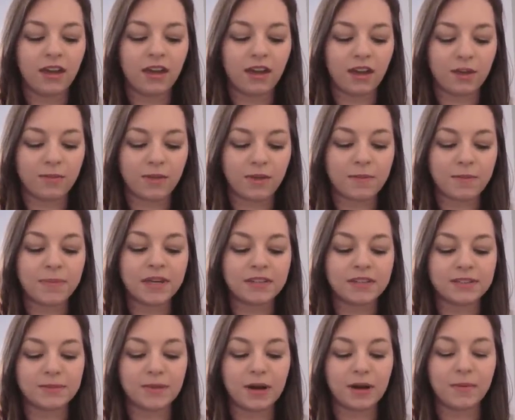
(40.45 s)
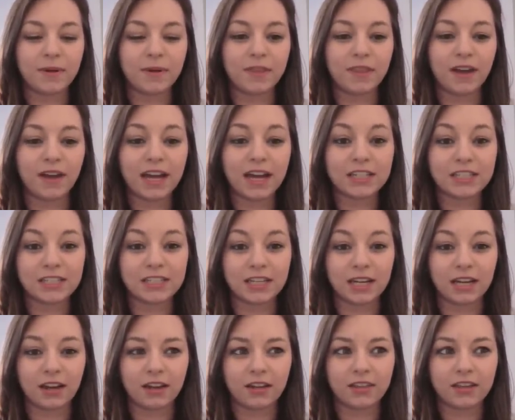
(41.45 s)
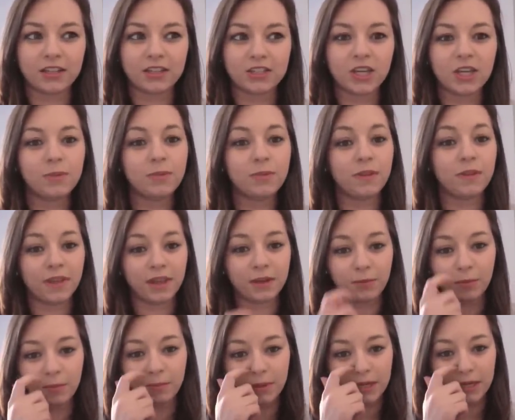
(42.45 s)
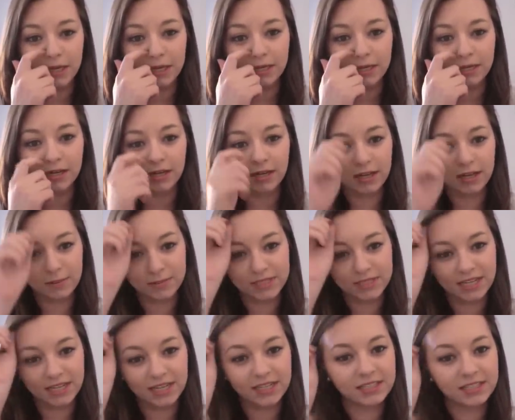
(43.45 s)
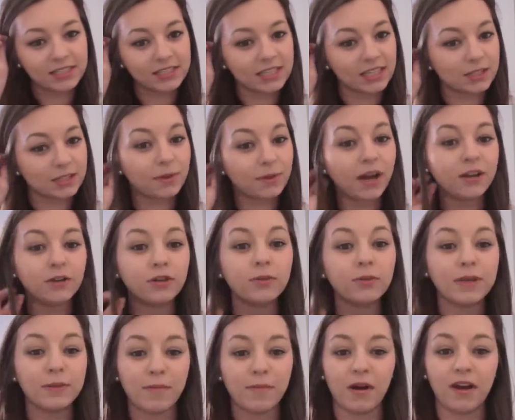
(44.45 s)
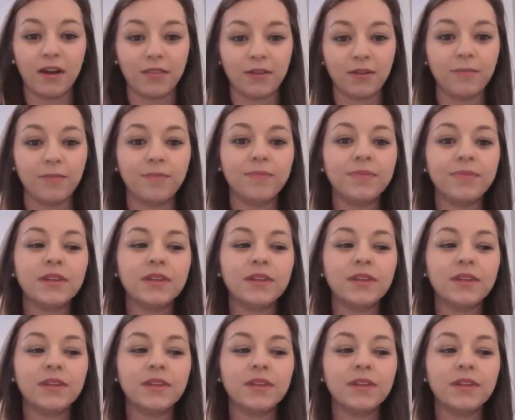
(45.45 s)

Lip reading: I picked some up, and they're actually, I think, cheaper than they would be in Liberty's, because that's where I normally buy them.